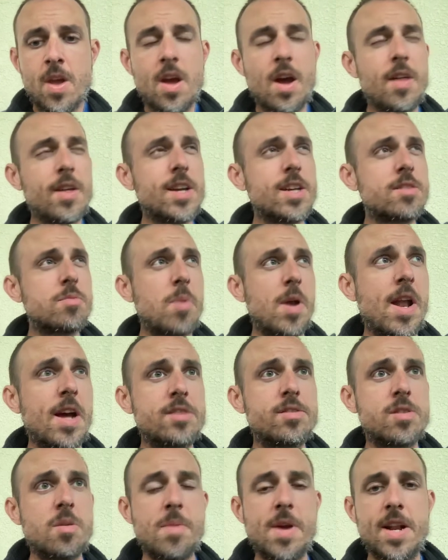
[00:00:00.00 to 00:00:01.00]
I think it's
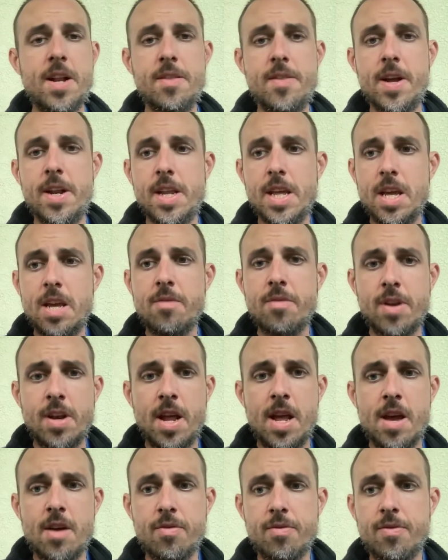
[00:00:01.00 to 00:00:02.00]
estimated that even
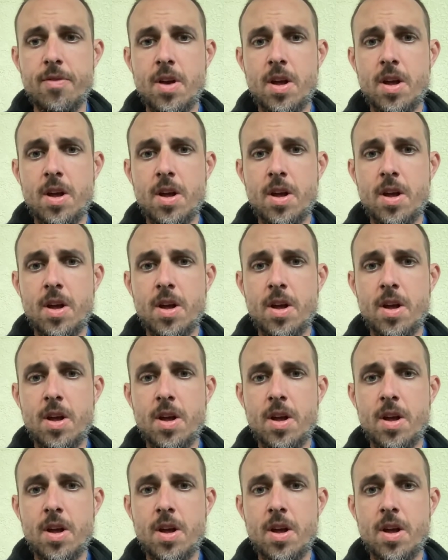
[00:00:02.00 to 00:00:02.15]
if